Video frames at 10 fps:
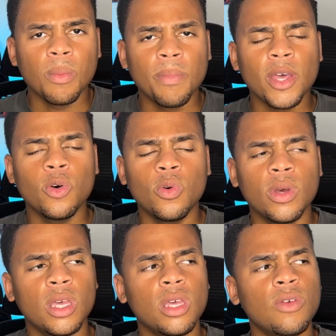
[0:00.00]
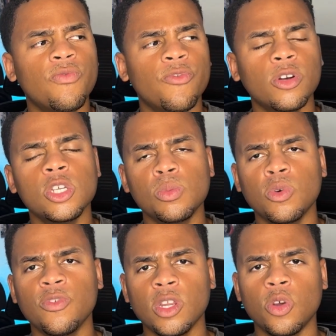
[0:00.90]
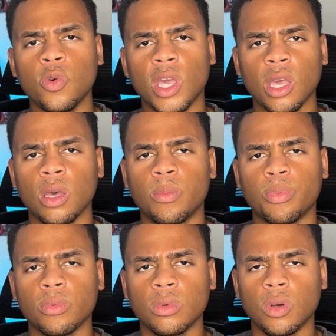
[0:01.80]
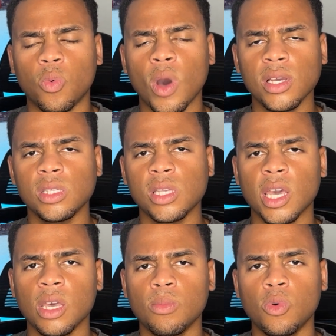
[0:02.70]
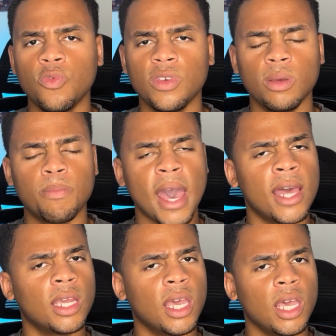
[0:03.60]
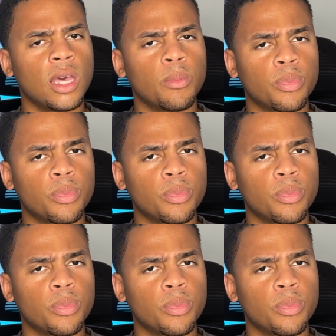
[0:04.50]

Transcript: Pero if first movie no camp, why second movie bad camp?